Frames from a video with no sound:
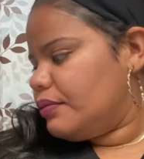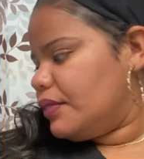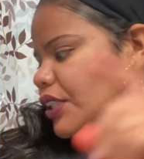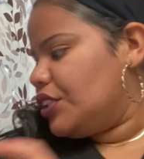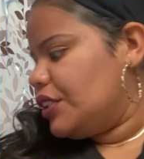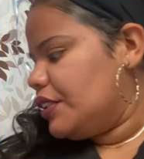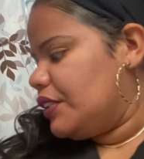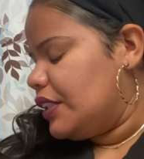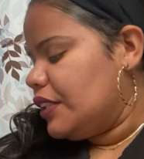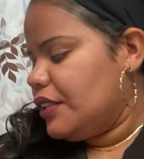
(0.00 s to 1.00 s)
I should have
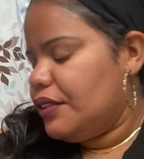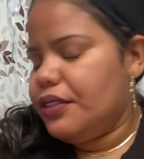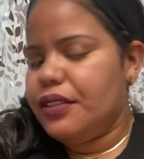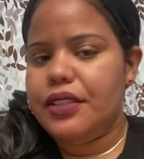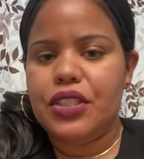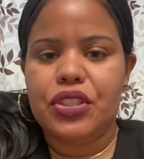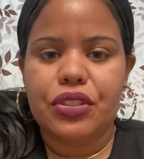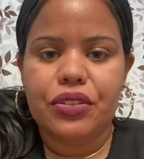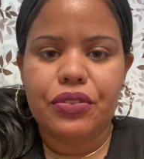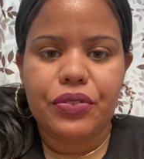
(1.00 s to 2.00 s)
did the
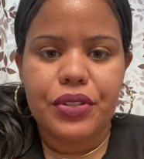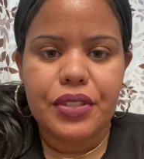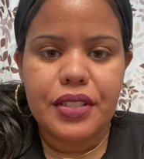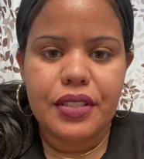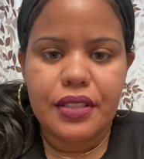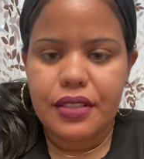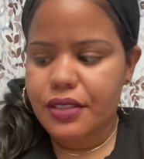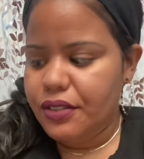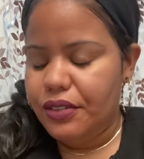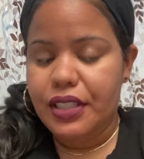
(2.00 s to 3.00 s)
sugar first.
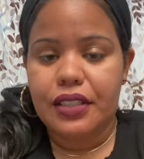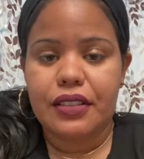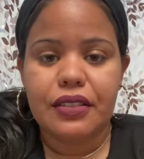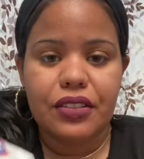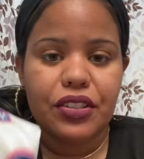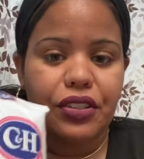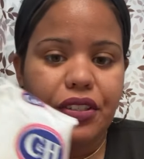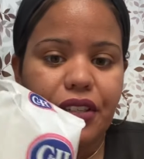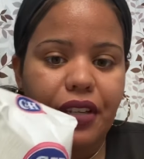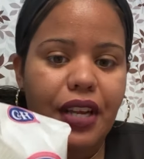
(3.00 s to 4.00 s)
You're gonna need
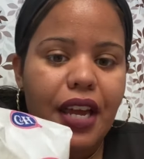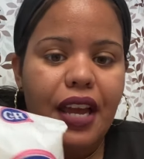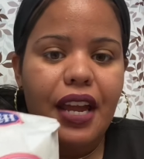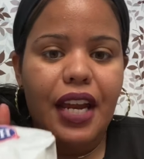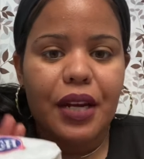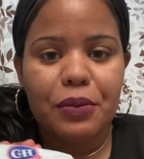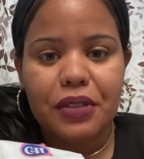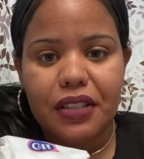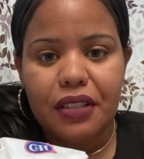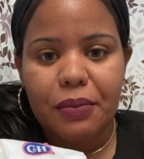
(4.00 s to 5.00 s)
sugar. I
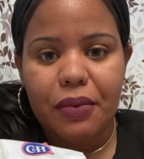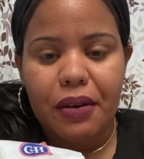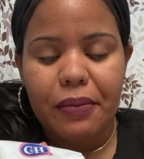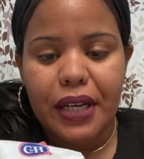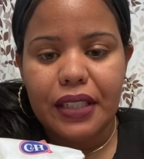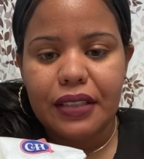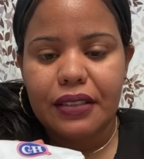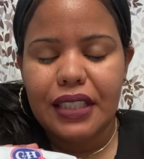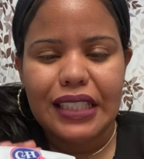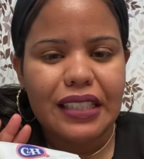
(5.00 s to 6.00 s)
recently bought mine.
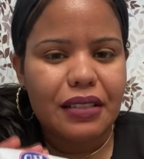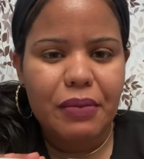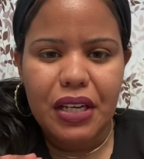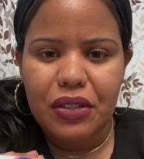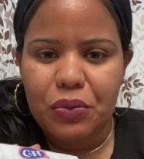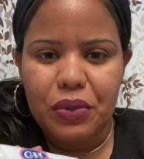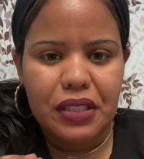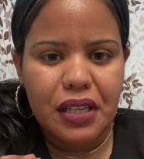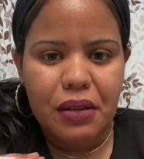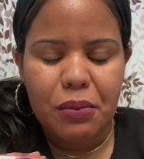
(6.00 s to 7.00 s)
It doesn't matter what
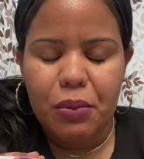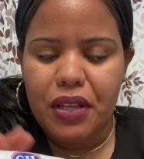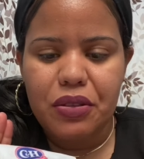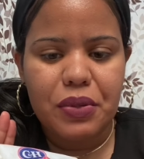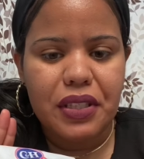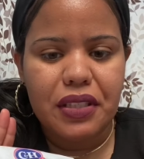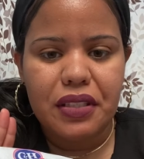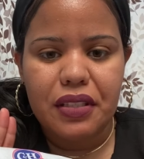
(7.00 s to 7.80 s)
type, whether it's